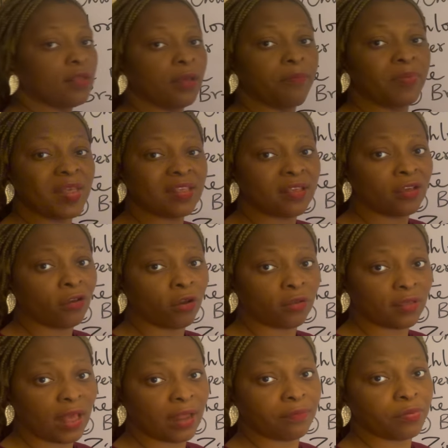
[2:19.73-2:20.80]
a basic
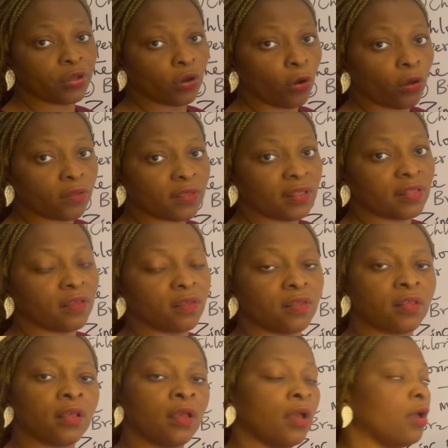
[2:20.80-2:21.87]
oxide because it is